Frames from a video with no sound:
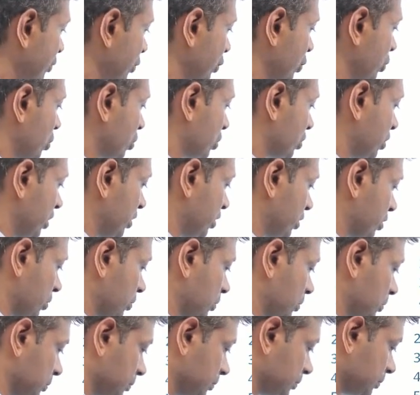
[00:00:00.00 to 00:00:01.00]
to use these
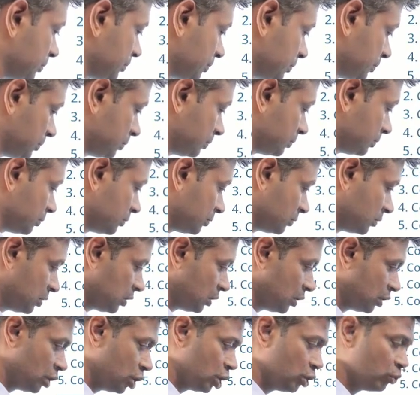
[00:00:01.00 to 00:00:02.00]
two.
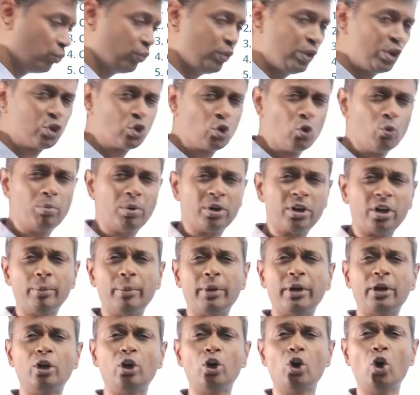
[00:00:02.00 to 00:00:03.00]
Which coupon am
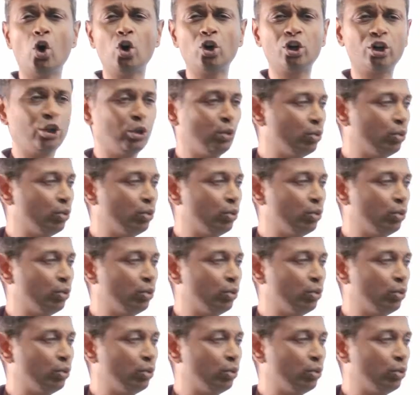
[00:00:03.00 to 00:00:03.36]
I not